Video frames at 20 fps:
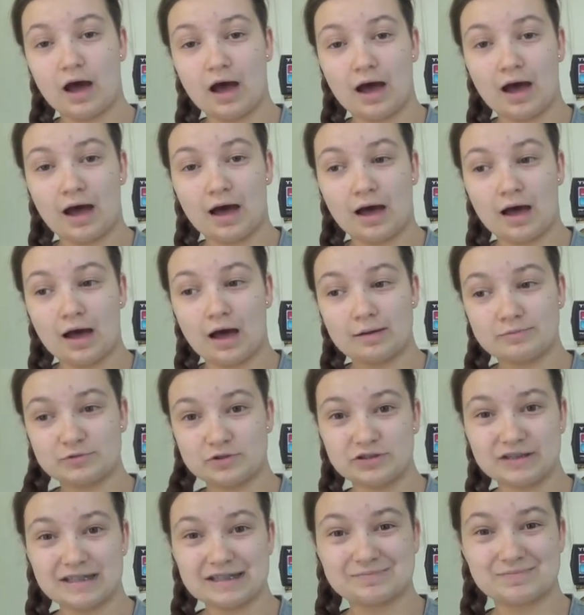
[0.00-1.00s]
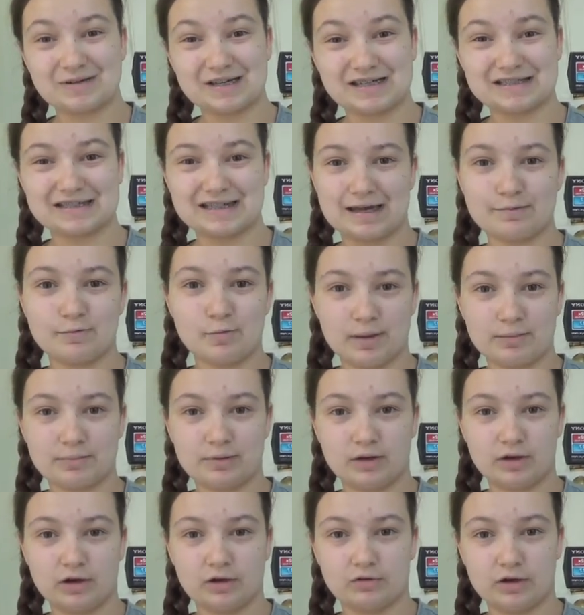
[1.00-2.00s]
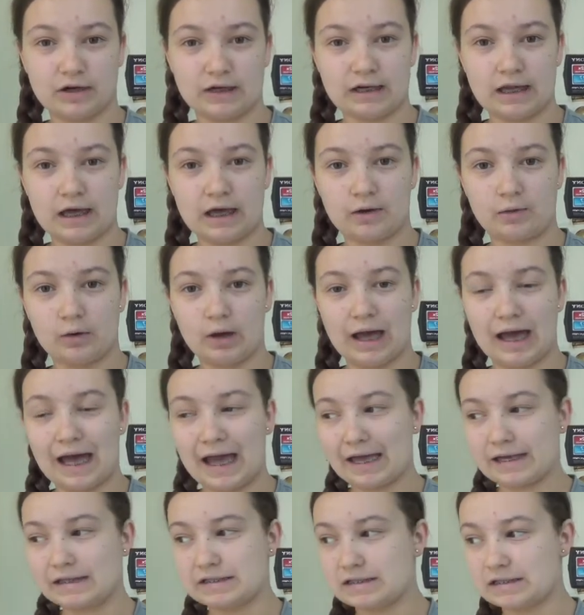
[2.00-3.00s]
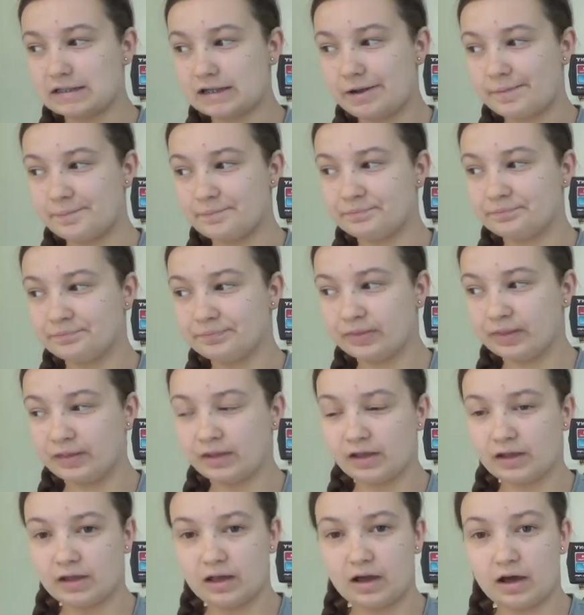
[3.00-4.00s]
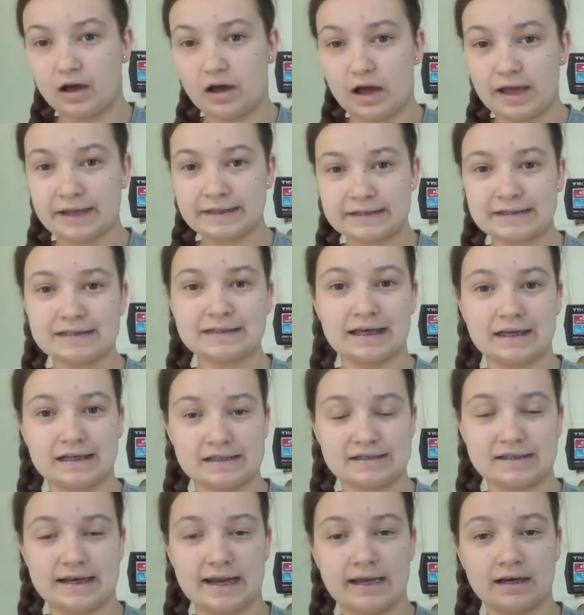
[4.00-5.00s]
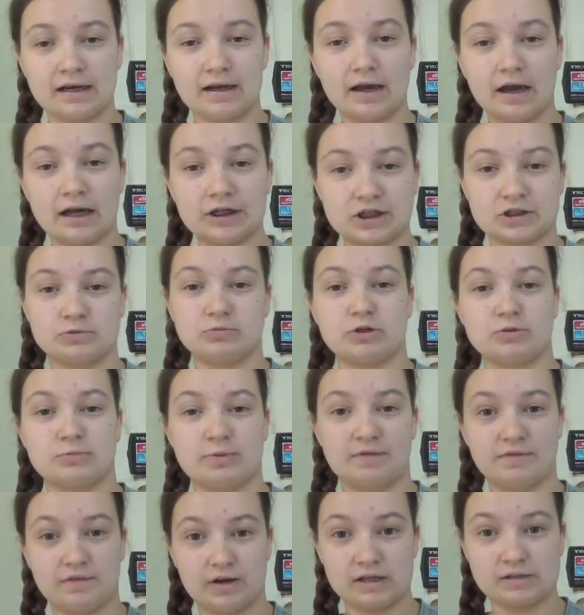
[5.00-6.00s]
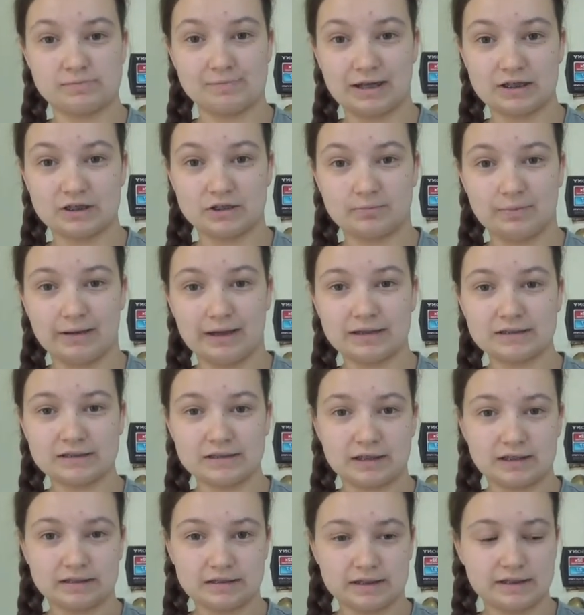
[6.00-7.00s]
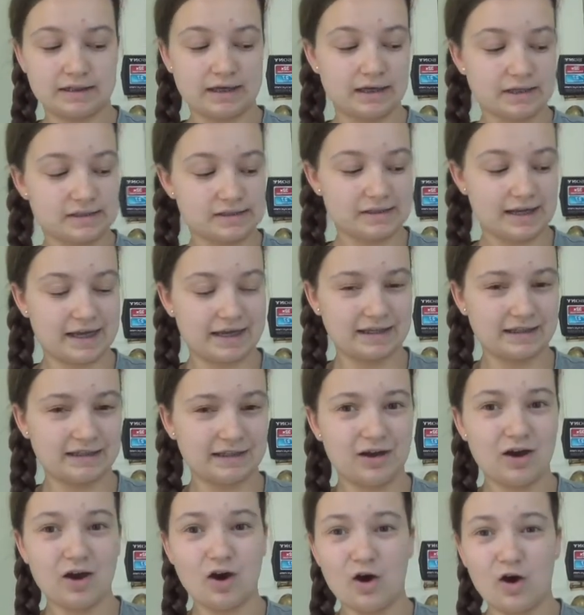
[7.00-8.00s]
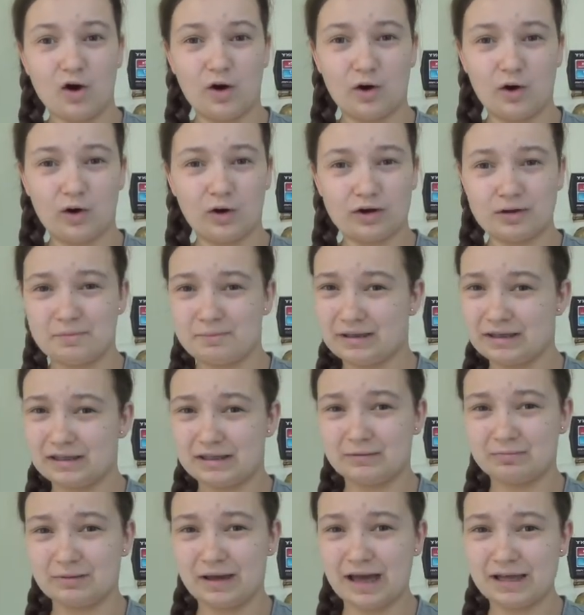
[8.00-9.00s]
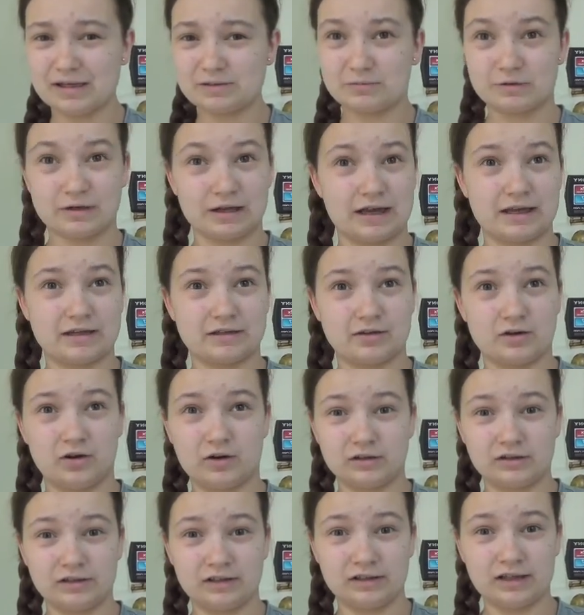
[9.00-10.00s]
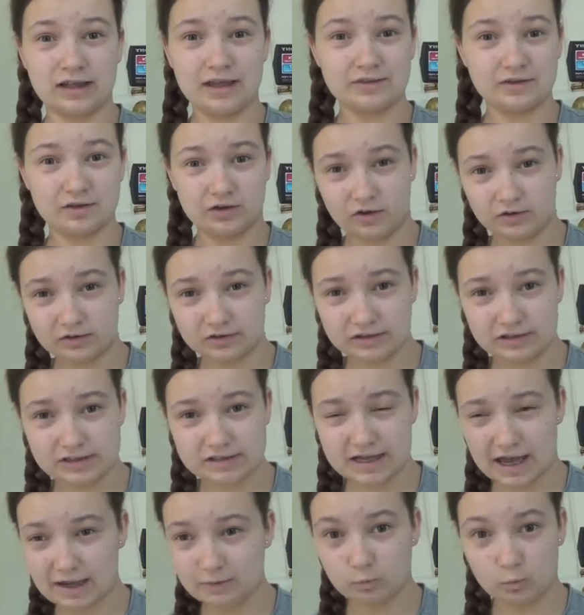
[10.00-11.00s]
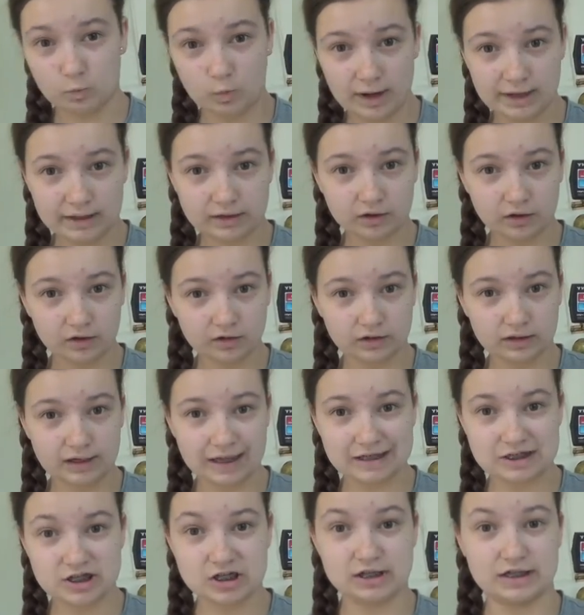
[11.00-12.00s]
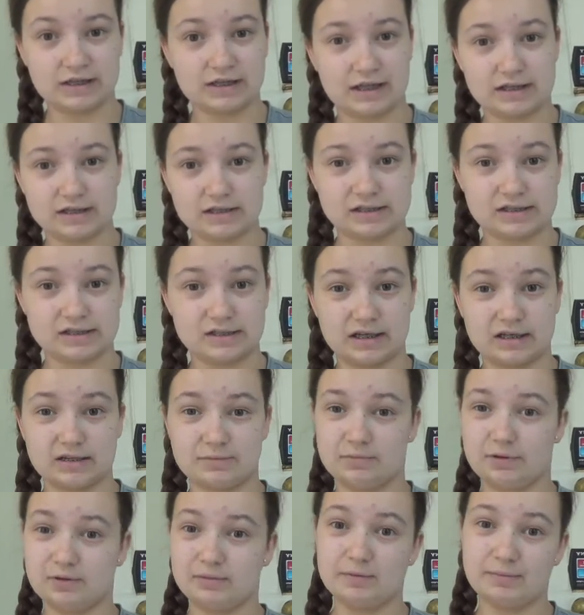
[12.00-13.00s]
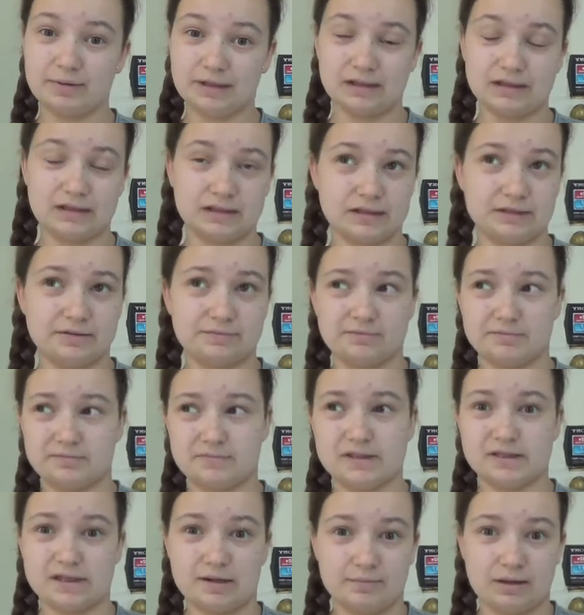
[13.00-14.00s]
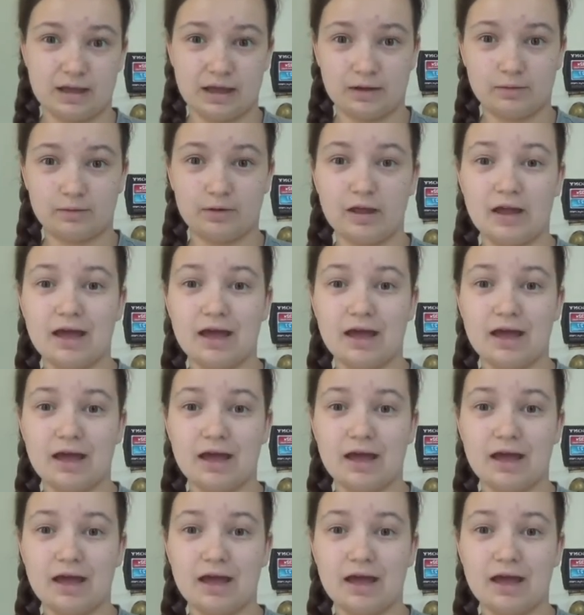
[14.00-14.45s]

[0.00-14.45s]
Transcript: I'm doing this because I am on my period right now and I did get a stain. I just washed my first batch of pads and I did get a stain on a minky pad when I had cotton in there. The cotton didn't, I had white cotton actually and that didn't stain, but the minky did somehow.